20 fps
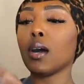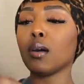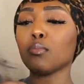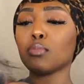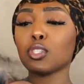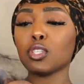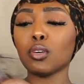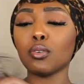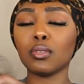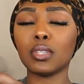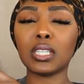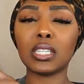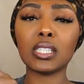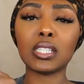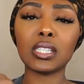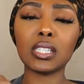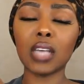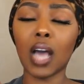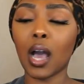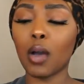So
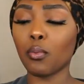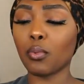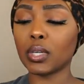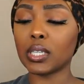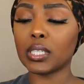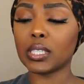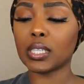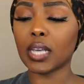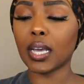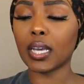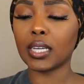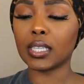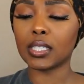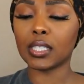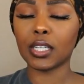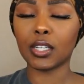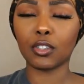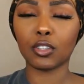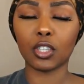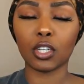this, I want to say, is
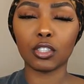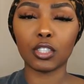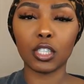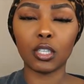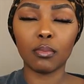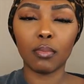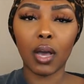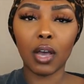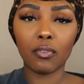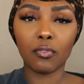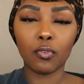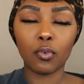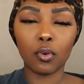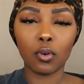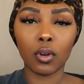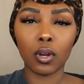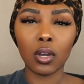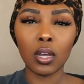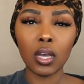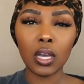their
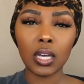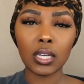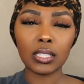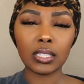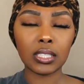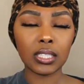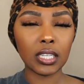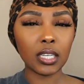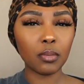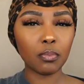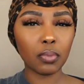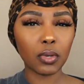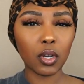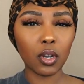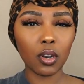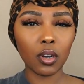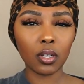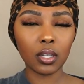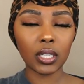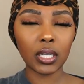13x4 deep
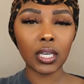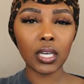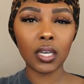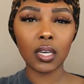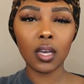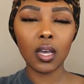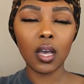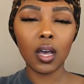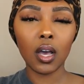curly